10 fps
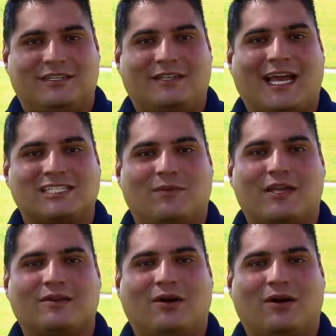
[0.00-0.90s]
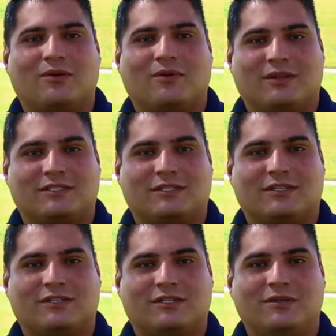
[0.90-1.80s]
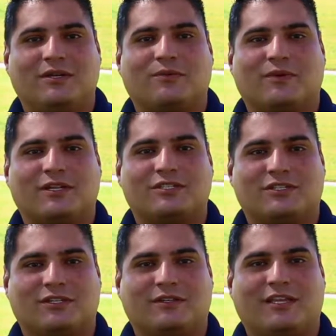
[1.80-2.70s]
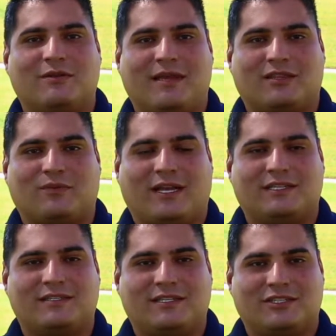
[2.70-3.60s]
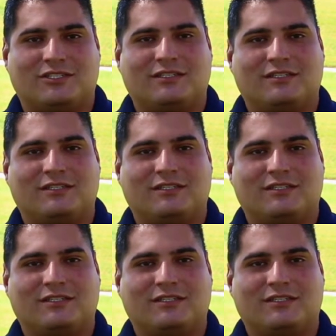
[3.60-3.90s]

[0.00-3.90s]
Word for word: That's why you call on a realtor who can reassure that you make the right decision.